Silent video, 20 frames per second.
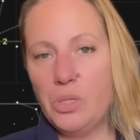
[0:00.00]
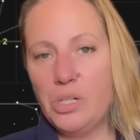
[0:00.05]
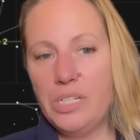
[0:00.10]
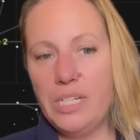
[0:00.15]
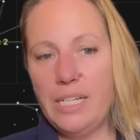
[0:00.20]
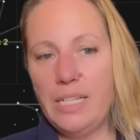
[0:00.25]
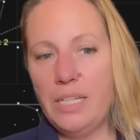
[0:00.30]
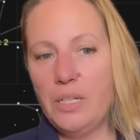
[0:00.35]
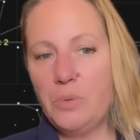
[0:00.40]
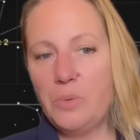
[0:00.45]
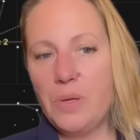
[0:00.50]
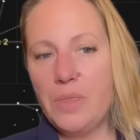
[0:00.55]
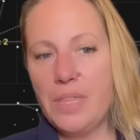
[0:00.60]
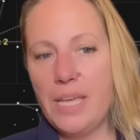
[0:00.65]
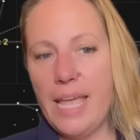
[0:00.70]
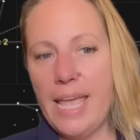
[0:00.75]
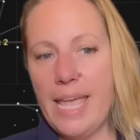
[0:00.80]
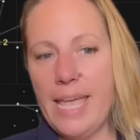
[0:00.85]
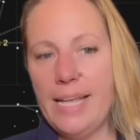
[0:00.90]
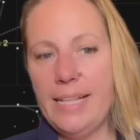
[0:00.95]
dealing with
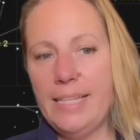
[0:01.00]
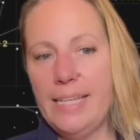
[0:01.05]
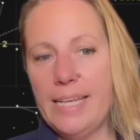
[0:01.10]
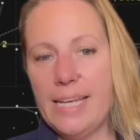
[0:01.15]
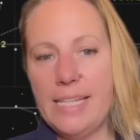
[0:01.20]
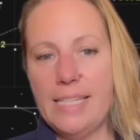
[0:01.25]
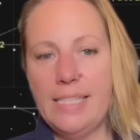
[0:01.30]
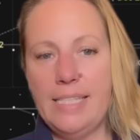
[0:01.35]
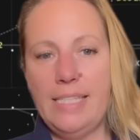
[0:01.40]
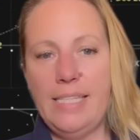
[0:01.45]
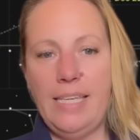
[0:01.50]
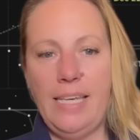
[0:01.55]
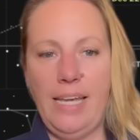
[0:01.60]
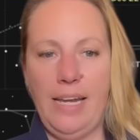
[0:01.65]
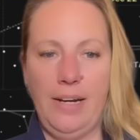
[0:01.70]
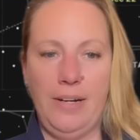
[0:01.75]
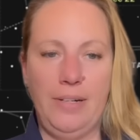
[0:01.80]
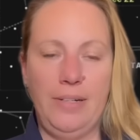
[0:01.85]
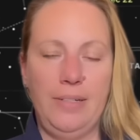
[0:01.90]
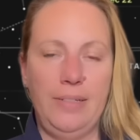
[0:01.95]
aliens
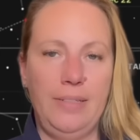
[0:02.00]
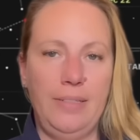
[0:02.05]
here,